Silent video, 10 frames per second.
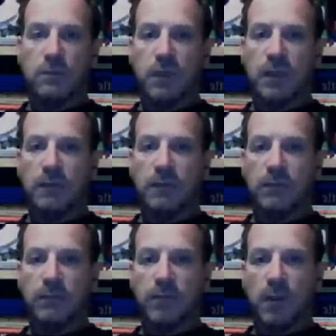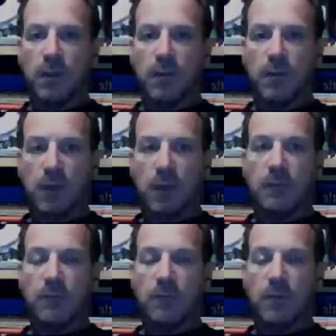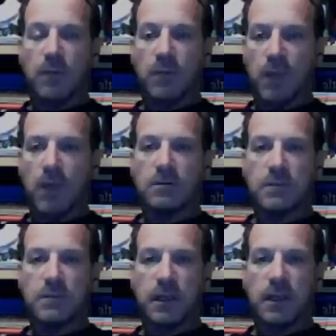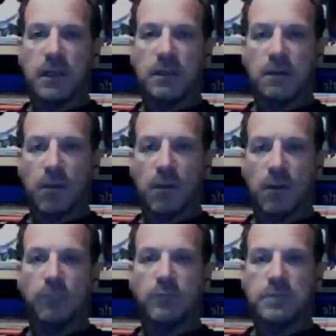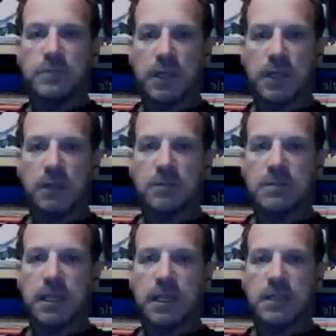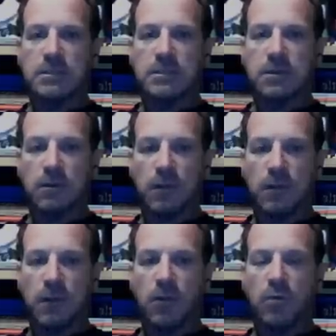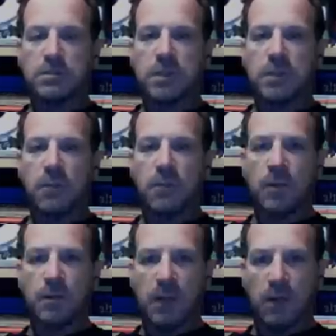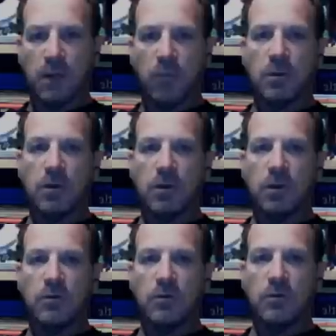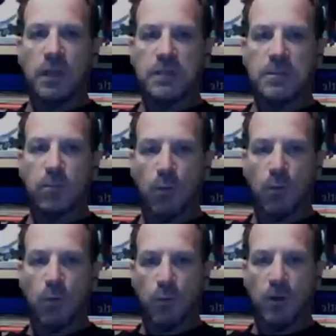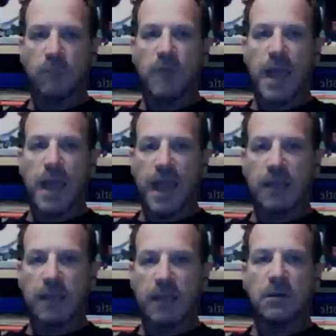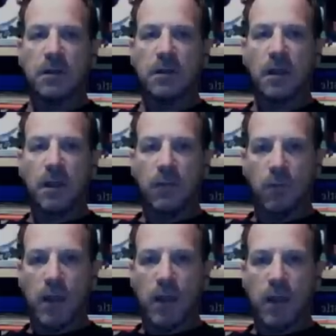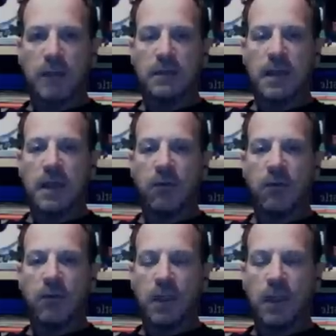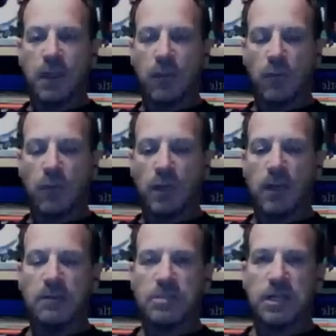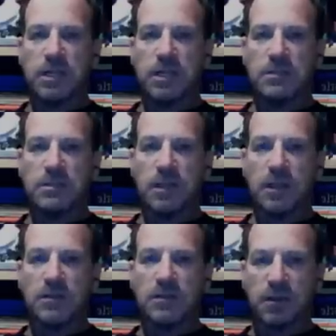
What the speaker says: They are setting the stage. They know what's coming. They know what they're going to do next. But we are acting, and we're acting now, and we got the chance to cut them off at the pass and to